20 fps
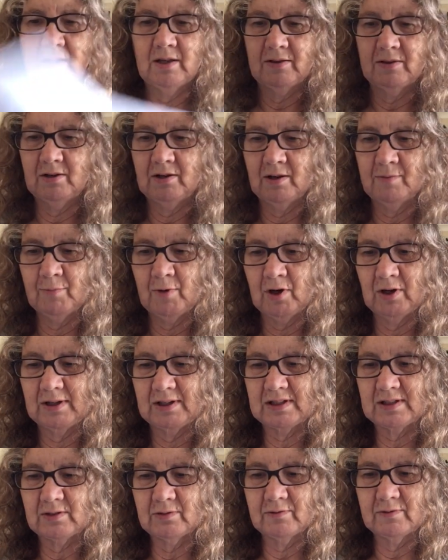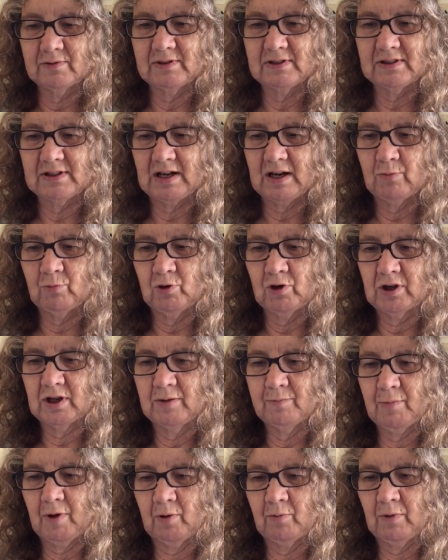Then I might sort of start
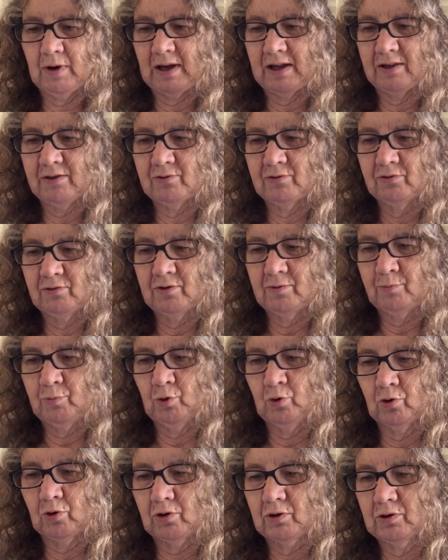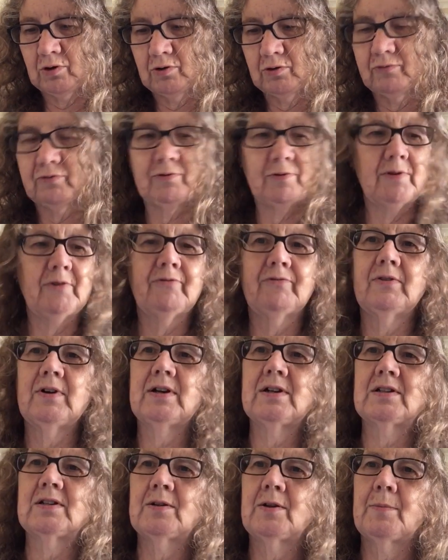working my way through the book from the
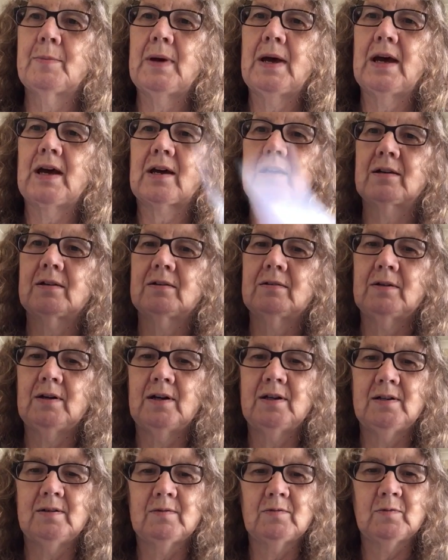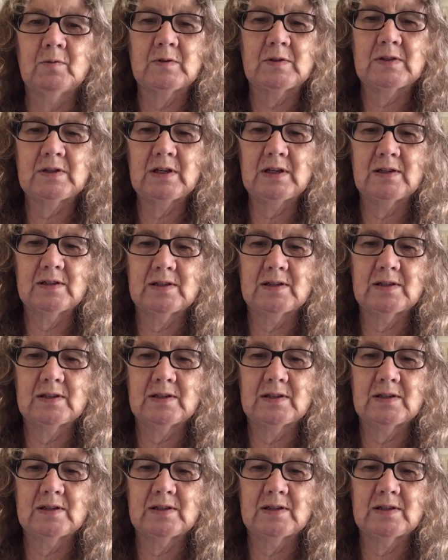front to the back, and we'll see.